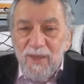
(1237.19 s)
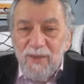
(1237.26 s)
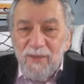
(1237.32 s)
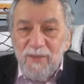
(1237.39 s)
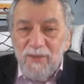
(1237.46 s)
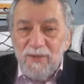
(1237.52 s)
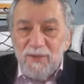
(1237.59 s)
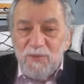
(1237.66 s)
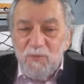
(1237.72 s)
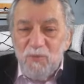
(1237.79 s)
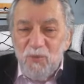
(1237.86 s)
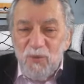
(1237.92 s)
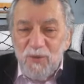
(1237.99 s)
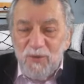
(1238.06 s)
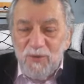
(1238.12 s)
There's
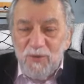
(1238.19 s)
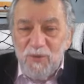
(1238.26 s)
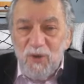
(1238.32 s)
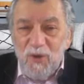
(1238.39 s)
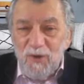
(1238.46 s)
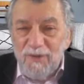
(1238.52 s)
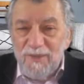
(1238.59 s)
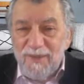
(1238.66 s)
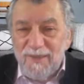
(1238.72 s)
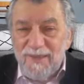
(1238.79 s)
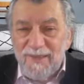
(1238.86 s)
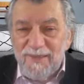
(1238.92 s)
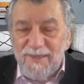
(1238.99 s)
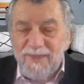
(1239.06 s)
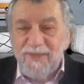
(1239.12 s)
more to our
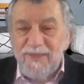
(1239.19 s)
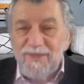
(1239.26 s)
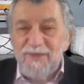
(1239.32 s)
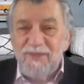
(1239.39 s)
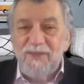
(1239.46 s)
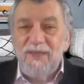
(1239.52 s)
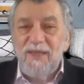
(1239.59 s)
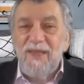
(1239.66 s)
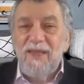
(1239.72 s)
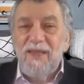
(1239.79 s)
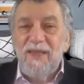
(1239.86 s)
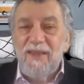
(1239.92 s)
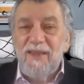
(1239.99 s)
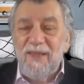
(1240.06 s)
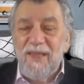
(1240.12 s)
existence
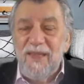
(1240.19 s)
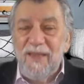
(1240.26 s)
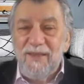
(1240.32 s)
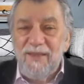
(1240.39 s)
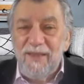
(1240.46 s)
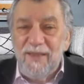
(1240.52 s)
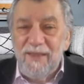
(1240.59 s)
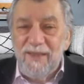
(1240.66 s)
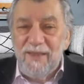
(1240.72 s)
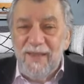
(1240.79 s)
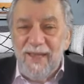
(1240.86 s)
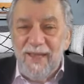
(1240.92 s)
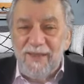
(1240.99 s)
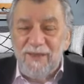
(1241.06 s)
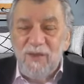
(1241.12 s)
than
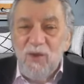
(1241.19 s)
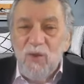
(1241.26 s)
that.